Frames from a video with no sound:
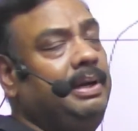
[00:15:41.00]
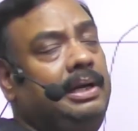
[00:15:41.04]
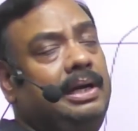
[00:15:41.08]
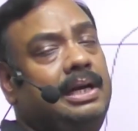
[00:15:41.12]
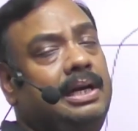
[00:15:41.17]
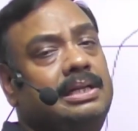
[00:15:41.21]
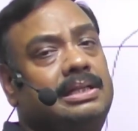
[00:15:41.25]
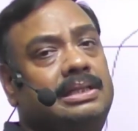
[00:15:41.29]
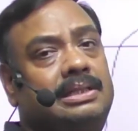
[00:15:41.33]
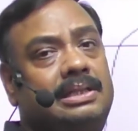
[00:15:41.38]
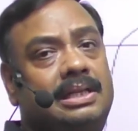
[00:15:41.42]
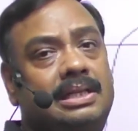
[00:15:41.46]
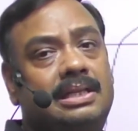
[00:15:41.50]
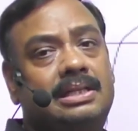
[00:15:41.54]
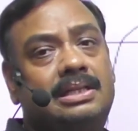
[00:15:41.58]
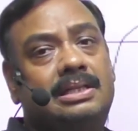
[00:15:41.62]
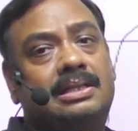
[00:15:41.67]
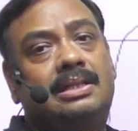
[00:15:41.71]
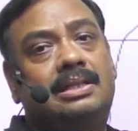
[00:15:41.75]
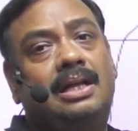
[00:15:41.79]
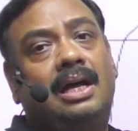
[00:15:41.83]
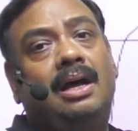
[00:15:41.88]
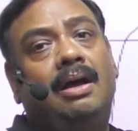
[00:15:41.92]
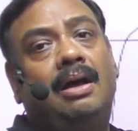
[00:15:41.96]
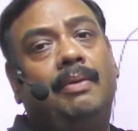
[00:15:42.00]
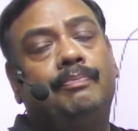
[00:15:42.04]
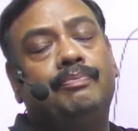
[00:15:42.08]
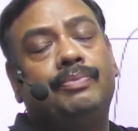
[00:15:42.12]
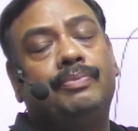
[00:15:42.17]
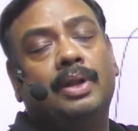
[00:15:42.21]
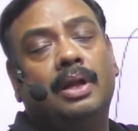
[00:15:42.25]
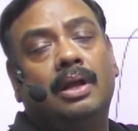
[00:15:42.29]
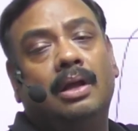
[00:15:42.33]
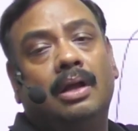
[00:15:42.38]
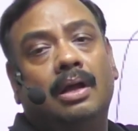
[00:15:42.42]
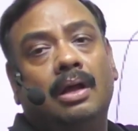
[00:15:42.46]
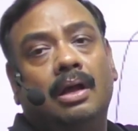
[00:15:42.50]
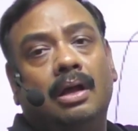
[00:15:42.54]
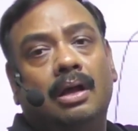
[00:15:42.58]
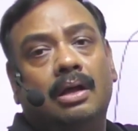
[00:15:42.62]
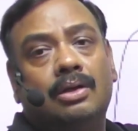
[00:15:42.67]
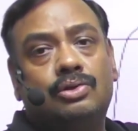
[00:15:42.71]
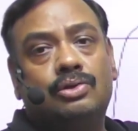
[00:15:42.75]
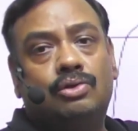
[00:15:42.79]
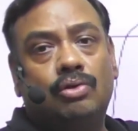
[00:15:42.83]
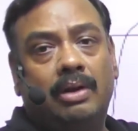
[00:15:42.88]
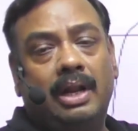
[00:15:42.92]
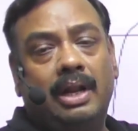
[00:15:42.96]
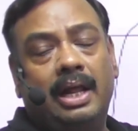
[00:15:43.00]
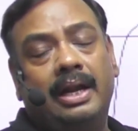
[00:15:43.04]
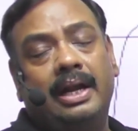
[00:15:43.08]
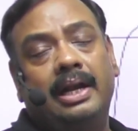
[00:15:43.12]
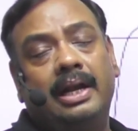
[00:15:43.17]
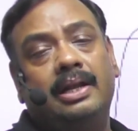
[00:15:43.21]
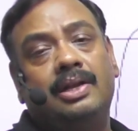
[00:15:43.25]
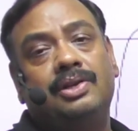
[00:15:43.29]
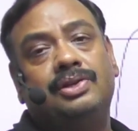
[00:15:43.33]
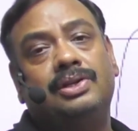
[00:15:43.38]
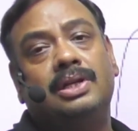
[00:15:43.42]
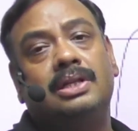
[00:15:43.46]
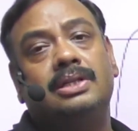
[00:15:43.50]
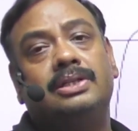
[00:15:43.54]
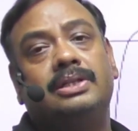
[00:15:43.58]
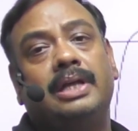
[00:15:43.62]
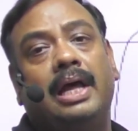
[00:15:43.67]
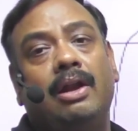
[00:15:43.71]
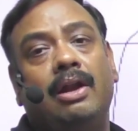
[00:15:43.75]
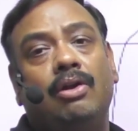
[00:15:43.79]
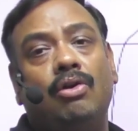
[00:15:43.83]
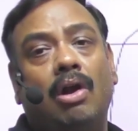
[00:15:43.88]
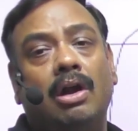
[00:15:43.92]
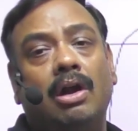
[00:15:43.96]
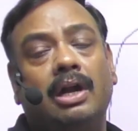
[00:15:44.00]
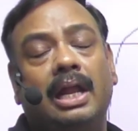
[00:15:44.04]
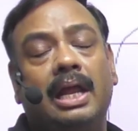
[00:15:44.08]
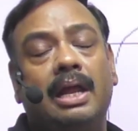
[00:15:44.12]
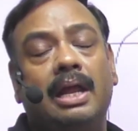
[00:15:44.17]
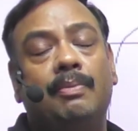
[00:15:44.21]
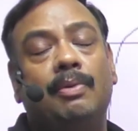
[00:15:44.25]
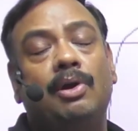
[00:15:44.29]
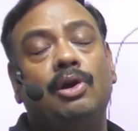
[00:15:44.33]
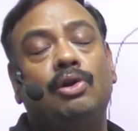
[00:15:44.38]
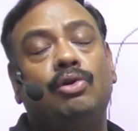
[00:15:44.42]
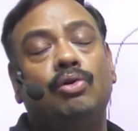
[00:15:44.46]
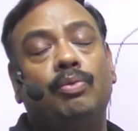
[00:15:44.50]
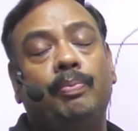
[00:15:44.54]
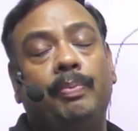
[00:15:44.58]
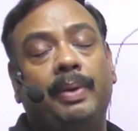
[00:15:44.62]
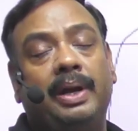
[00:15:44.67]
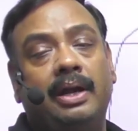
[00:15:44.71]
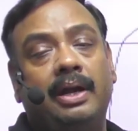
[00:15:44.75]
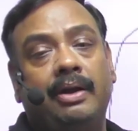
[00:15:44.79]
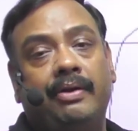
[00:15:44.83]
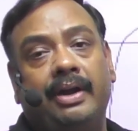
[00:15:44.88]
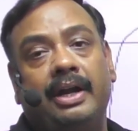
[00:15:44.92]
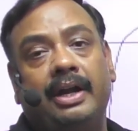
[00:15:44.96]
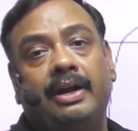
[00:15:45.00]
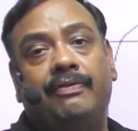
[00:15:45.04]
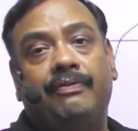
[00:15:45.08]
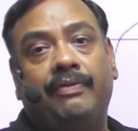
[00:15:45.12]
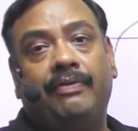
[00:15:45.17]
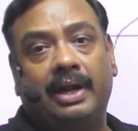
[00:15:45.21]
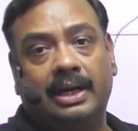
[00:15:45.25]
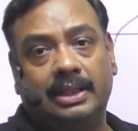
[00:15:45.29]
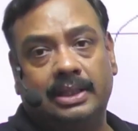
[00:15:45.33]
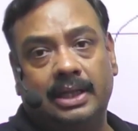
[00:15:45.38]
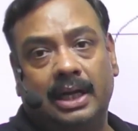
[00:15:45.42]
since the solar radiations are not able to penetrate further,